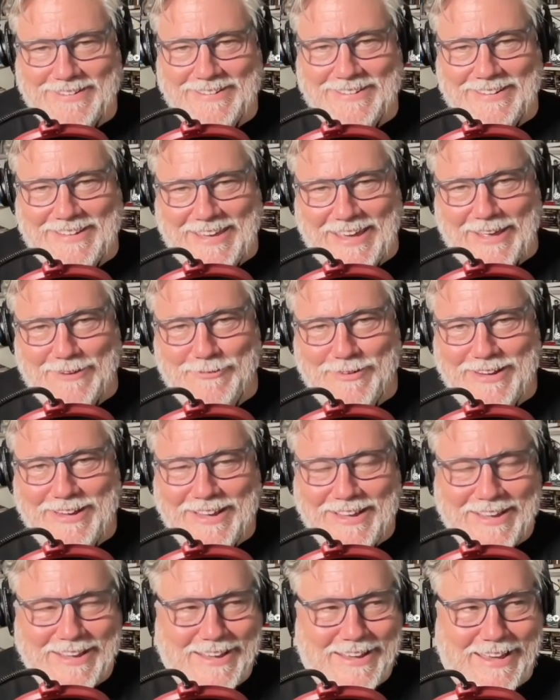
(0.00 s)
can we
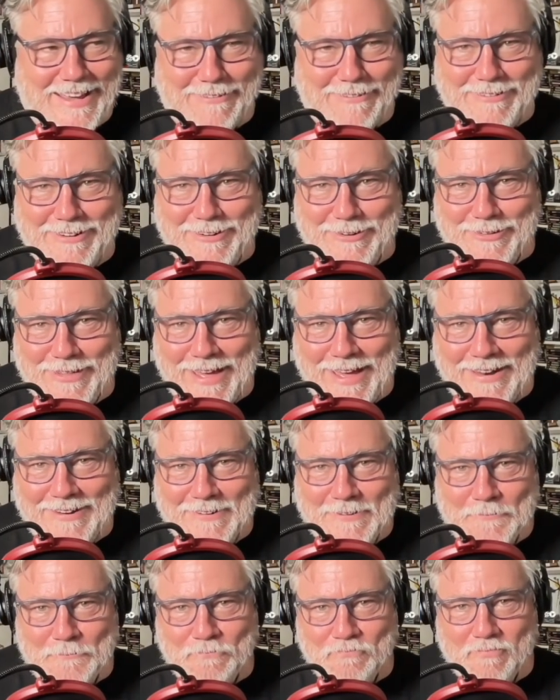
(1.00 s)
do that?
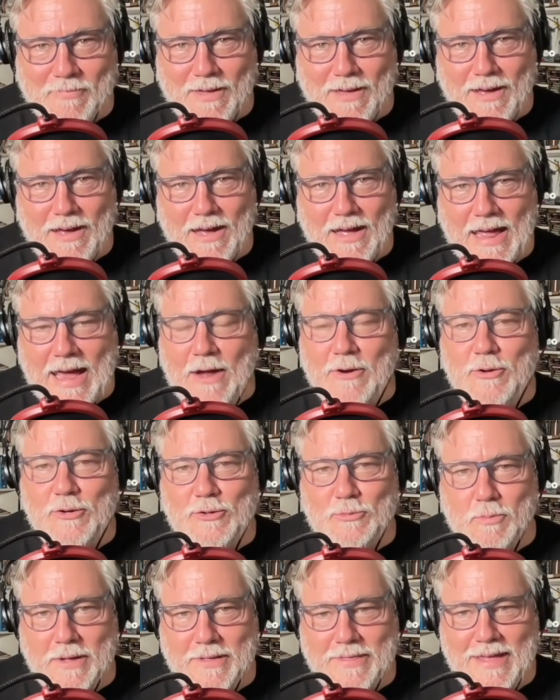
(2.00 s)
How do you
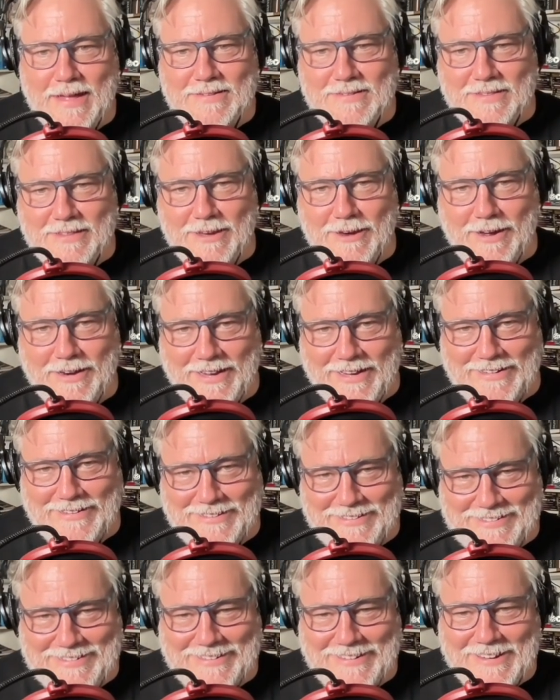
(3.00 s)
explain that to the
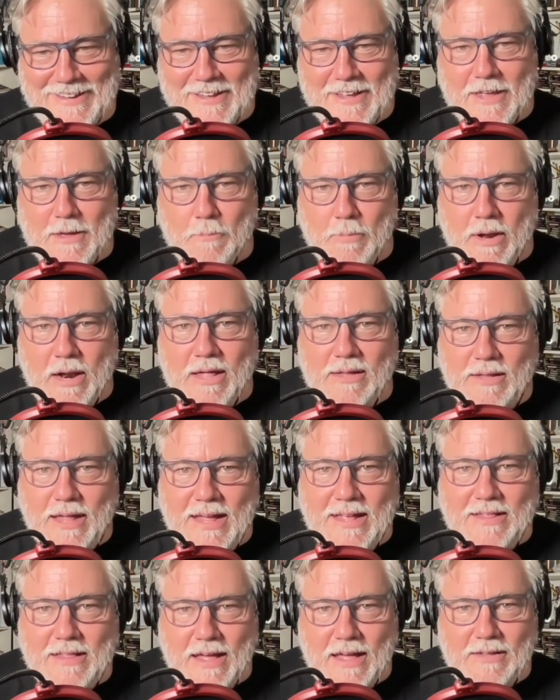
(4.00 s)
audience? But I
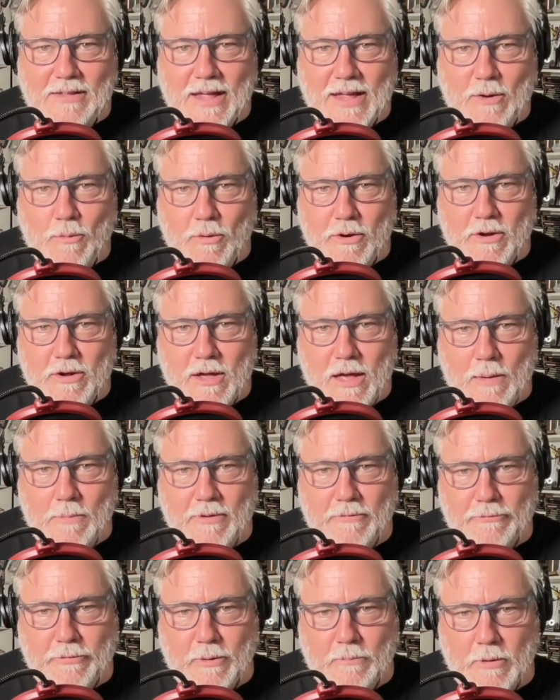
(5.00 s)
like where you're coming
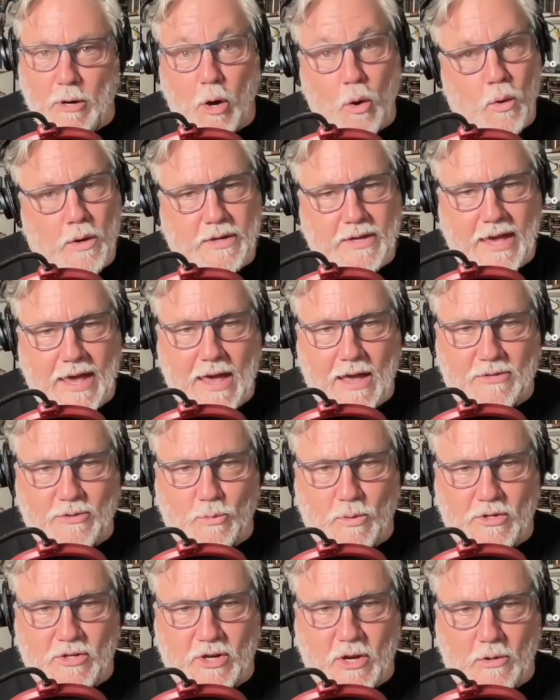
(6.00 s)
from. Oh, and Chaos
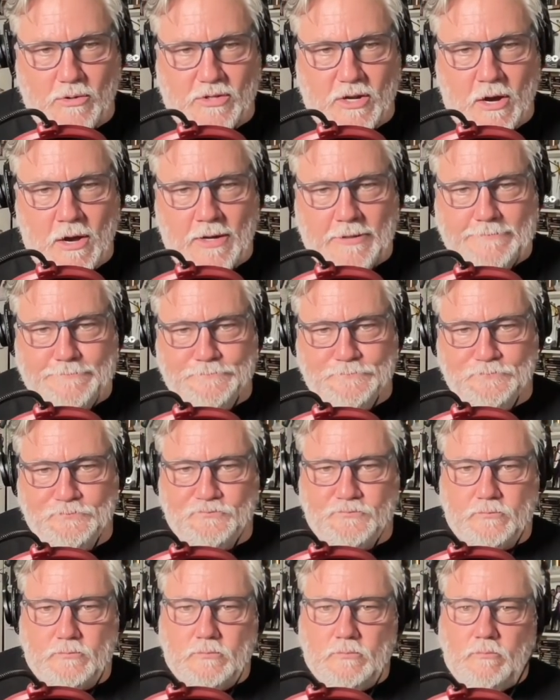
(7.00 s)
Witch goes on.
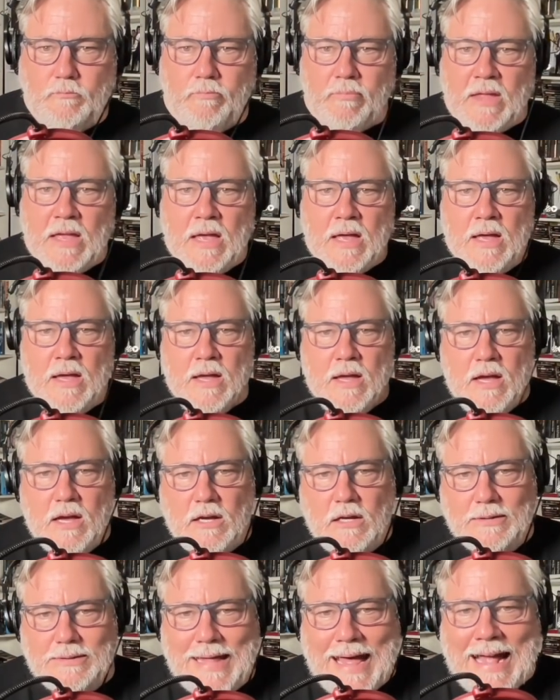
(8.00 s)

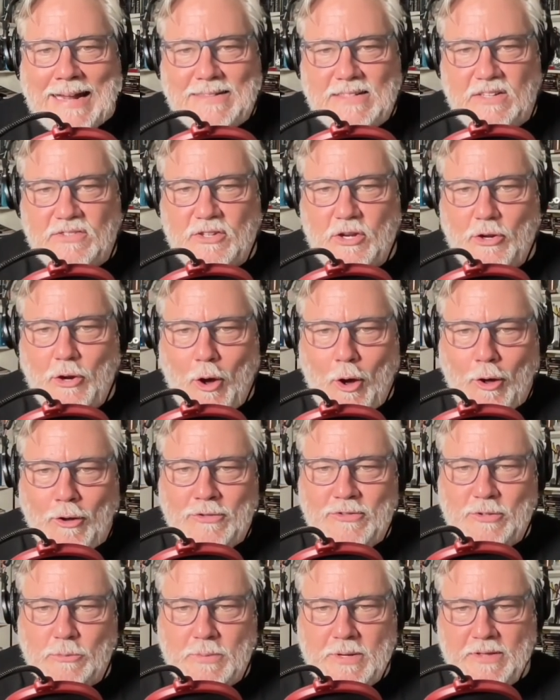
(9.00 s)
Galactus could
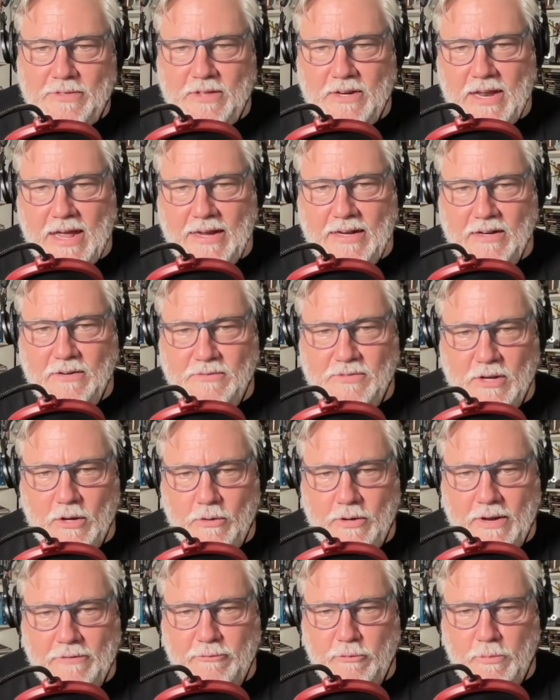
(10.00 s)
also be in the negative zone
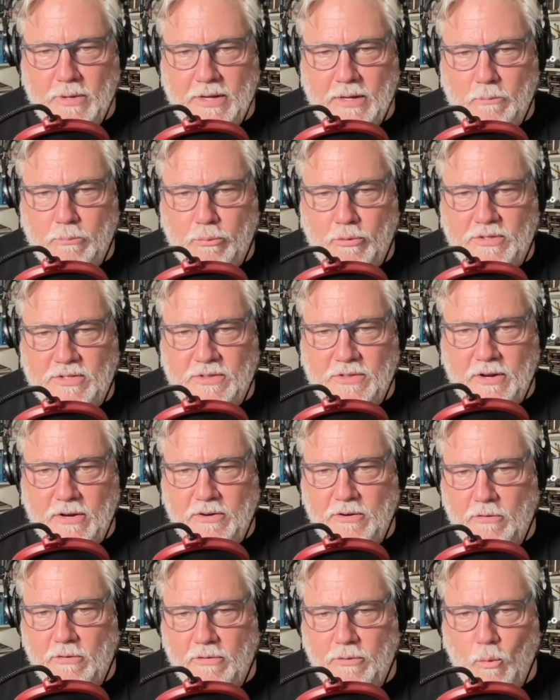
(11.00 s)
after being imprisoned there
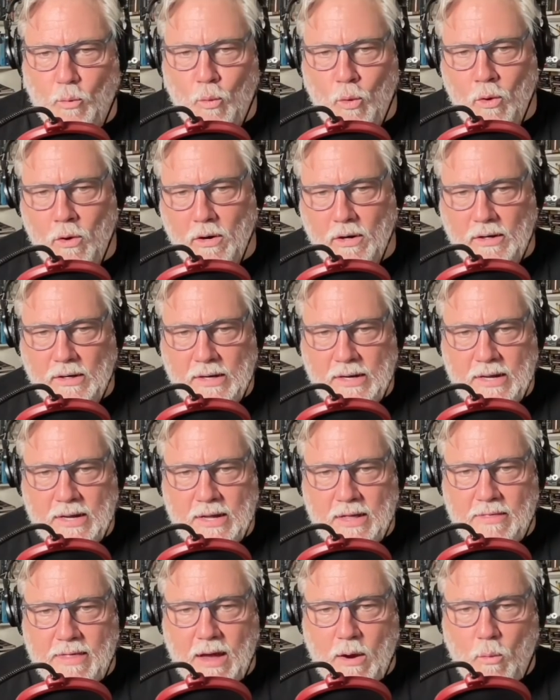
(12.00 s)
during the war.
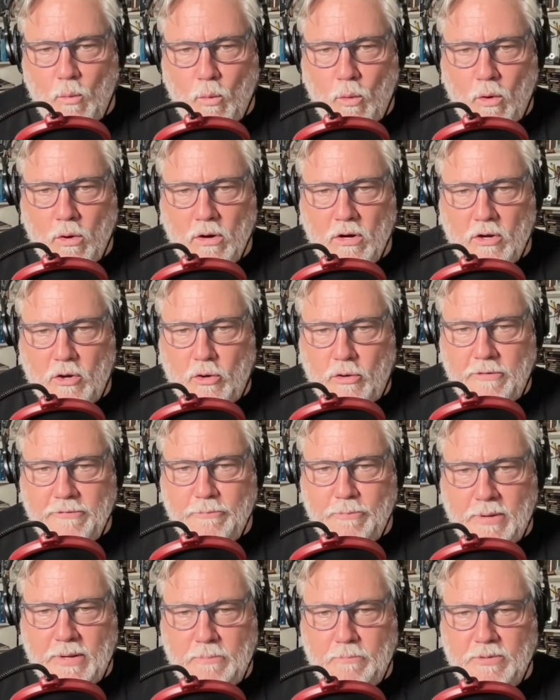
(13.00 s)
That war could have
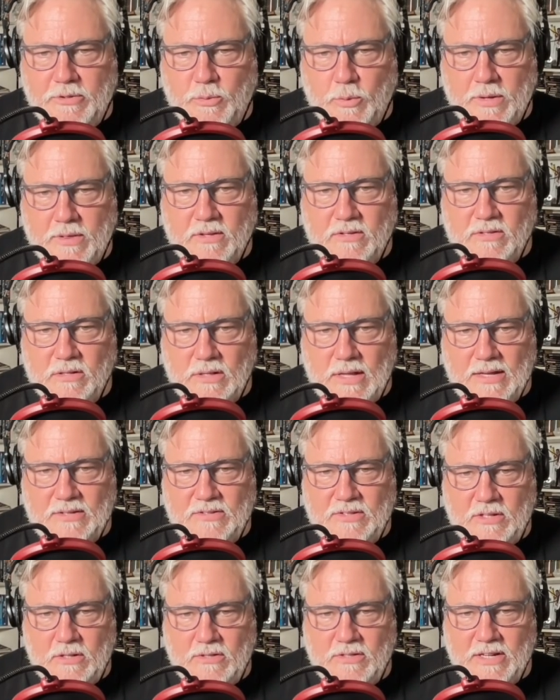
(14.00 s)
been between the
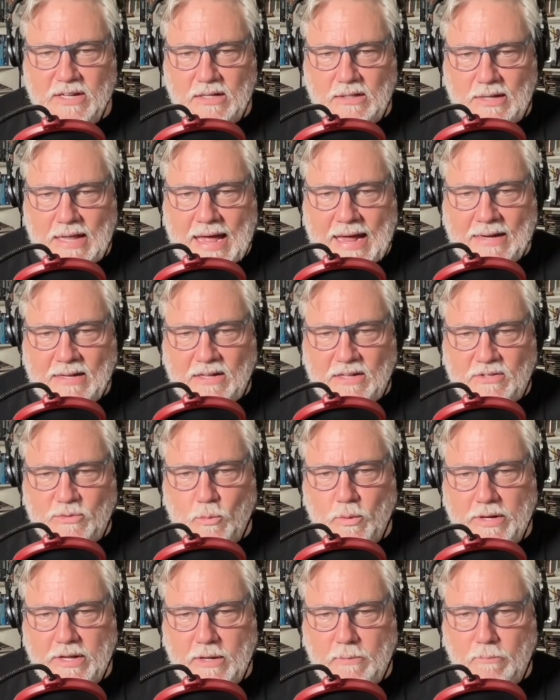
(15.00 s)
Celestials and Galactus
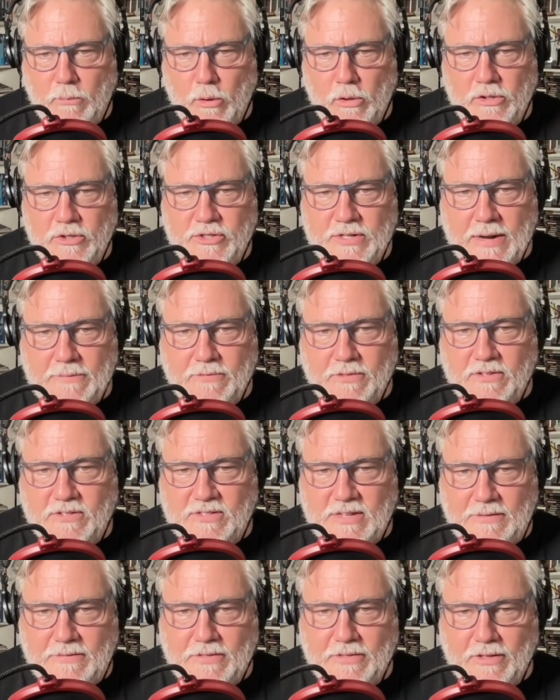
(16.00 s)
when he emerged after the
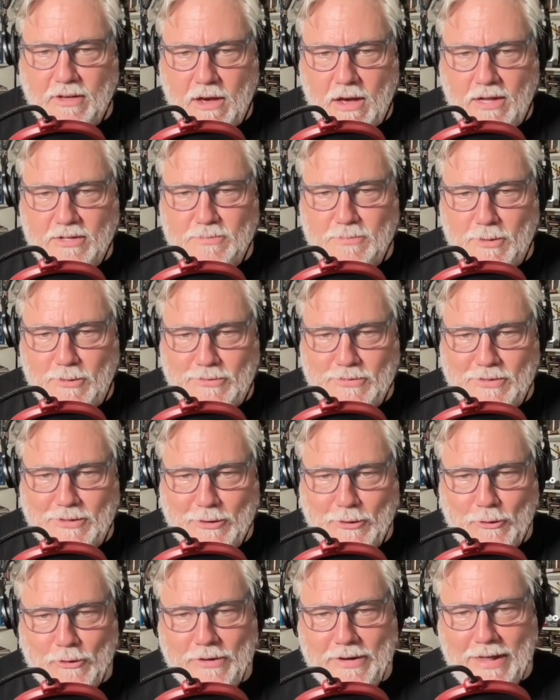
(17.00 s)
7th Cosmos in the
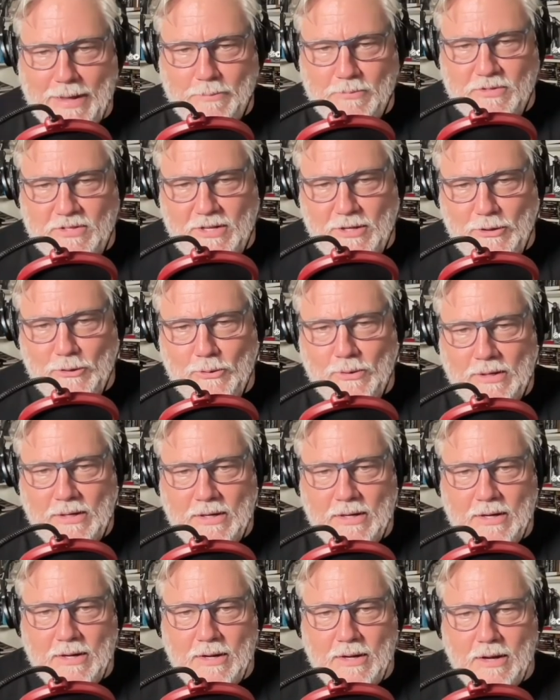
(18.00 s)
current MCU.
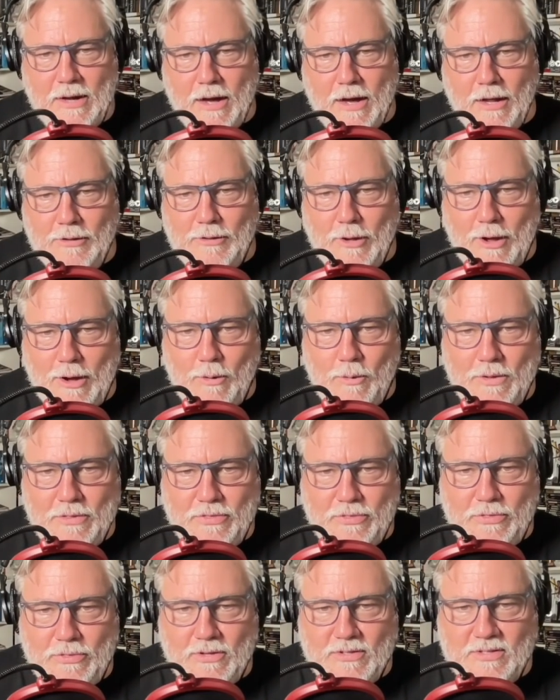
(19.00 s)
Along
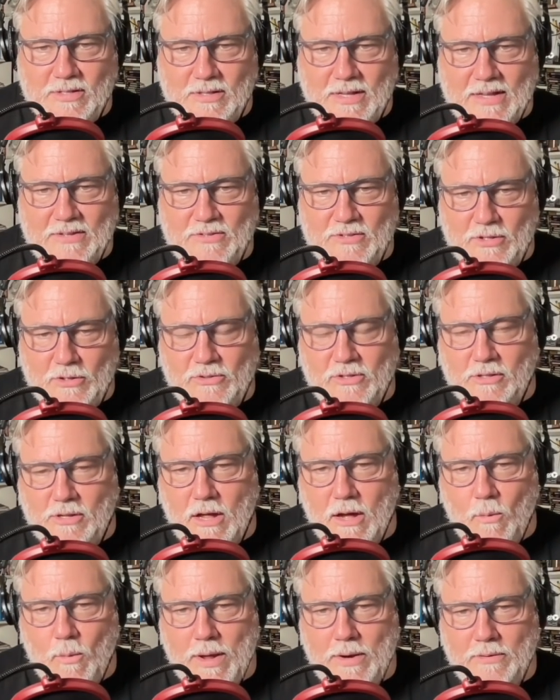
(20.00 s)
with the Celestials,
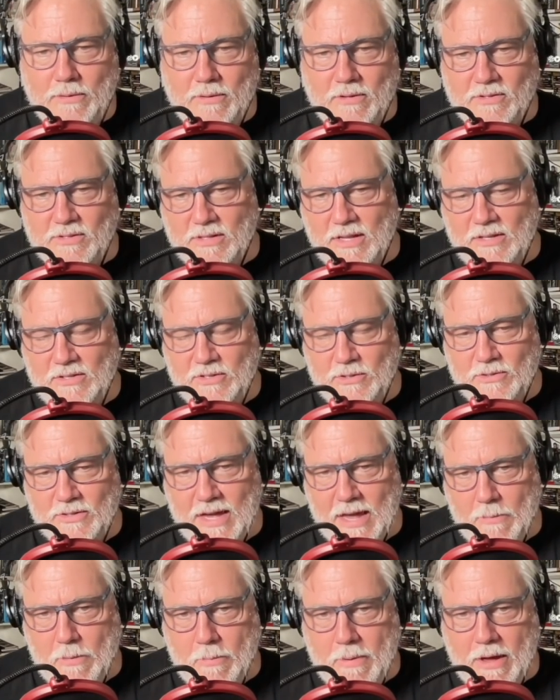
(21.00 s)
along when the Celestials
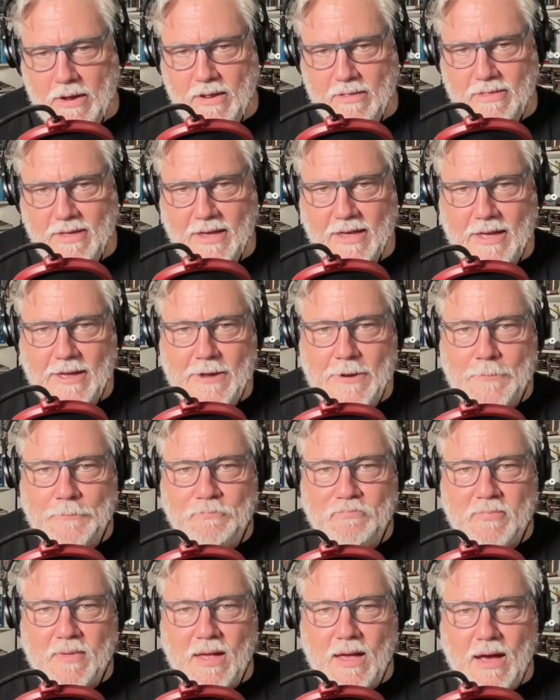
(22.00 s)
came about, I think.
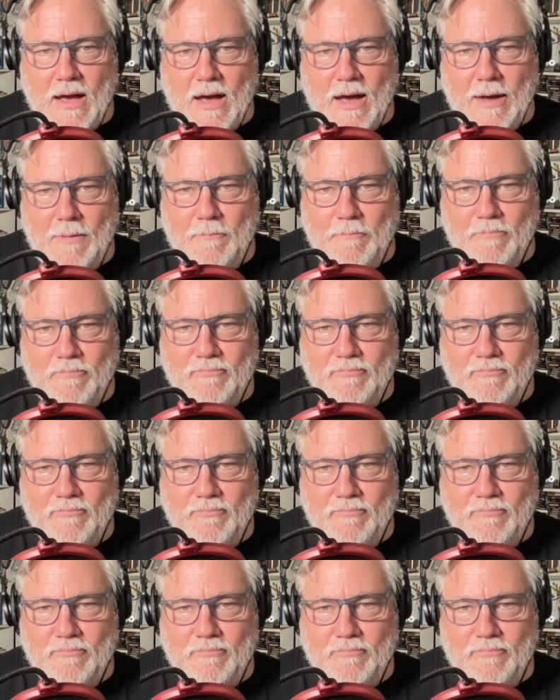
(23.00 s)
Well,